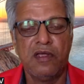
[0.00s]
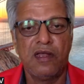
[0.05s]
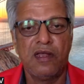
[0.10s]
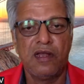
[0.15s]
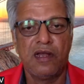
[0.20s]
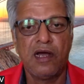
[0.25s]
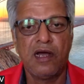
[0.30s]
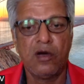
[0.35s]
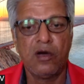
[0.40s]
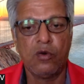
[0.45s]

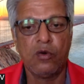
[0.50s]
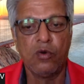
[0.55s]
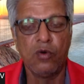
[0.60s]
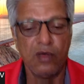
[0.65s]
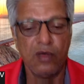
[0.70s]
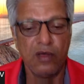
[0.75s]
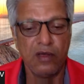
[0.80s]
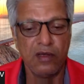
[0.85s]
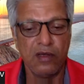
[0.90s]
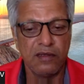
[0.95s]
Now,
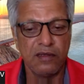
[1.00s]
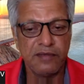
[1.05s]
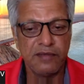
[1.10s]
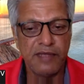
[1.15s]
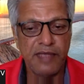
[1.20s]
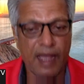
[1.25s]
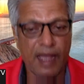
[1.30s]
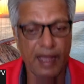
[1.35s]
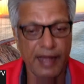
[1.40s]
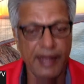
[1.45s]

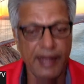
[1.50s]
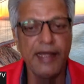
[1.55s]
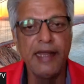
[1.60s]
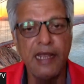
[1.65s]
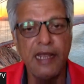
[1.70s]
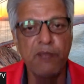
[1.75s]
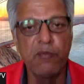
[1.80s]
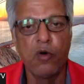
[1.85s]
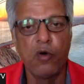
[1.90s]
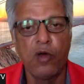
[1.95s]
the
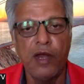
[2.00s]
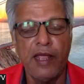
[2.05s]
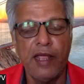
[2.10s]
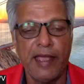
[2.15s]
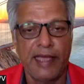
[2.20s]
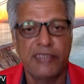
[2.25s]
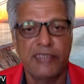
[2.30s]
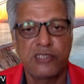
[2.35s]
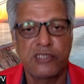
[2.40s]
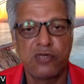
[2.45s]
ideal bowling
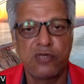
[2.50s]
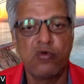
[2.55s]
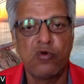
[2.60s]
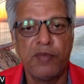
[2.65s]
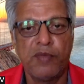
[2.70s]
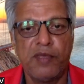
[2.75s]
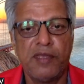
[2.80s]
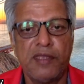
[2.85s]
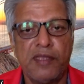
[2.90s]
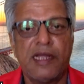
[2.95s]
action would
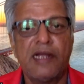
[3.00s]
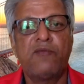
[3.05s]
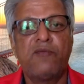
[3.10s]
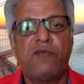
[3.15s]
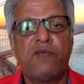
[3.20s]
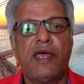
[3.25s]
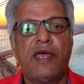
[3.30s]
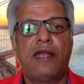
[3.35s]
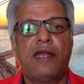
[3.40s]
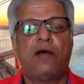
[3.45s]
be that
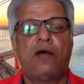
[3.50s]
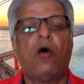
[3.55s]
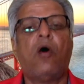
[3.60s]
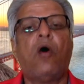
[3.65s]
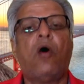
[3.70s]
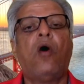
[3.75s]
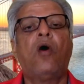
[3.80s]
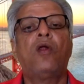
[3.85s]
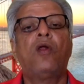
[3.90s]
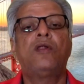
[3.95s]
where
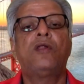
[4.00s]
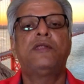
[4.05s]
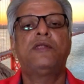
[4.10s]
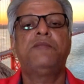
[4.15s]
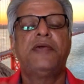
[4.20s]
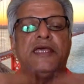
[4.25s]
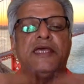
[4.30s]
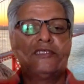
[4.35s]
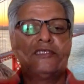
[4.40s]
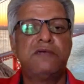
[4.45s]
all the
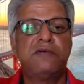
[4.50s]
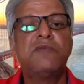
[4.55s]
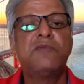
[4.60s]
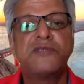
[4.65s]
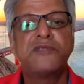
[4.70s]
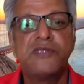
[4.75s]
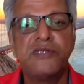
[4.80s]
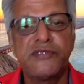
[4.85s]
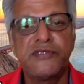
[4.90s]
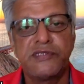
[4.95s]
major
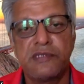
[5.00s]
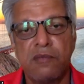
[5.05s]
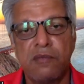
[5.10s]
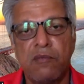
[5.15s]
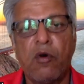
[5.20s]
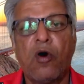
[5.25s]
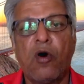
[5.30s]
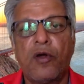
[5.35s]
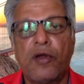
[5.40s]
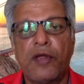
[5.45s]
muscles in the
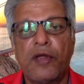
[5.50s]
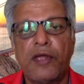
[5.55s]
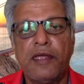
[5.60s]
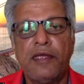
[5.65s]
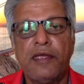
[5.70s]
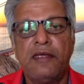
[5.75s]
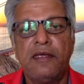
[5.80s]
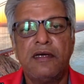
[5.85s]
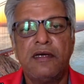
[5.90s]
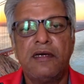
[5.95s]
body
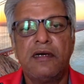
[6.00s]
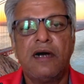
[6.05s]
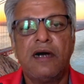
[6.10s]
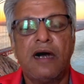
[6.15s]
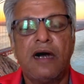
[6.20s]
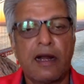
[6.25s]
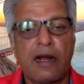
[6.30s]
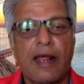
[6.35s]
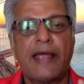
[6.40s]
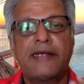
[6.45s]

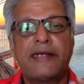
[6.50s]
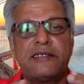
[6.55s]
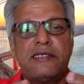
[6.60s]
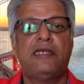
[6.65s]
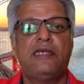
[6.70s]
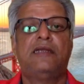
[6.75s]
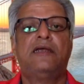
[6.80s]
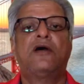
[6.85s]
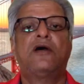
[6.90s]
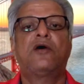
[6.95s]
are acting
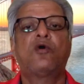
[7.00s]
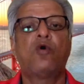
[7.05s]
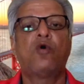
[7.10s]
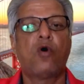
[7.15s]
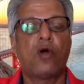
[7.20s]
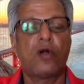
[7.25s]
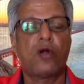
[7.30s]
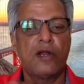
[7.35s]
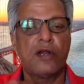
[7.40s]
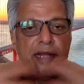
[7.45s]
in a
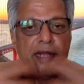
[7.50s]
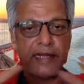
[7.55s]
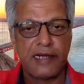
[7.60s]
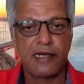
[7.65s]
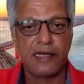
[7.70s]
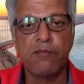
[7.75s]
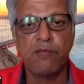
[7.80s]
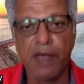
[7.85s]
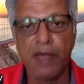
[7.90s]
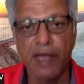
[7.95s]

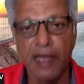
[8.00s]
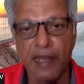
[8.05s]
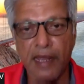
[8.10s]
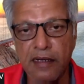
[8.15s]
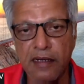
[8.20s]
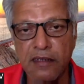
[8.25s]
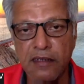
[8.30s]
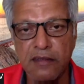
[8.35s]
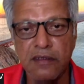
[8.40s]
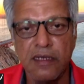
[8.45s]
coordinated
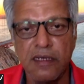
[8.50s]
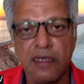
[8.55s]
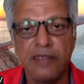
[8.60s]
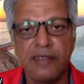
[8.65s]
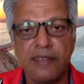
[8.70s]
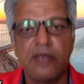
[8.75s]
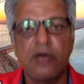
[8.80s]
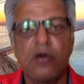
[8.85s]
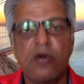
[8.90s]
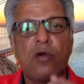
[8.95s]
manner and
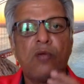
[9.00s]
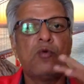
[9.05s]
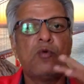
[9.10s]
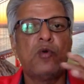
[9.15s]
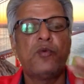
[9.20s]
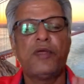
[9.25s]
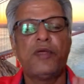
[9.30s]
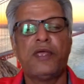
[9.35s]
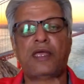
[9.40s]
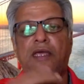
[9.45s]
they are
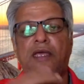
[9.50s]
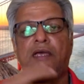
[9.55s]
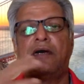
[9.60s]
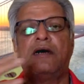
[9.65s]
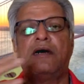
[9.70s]
moving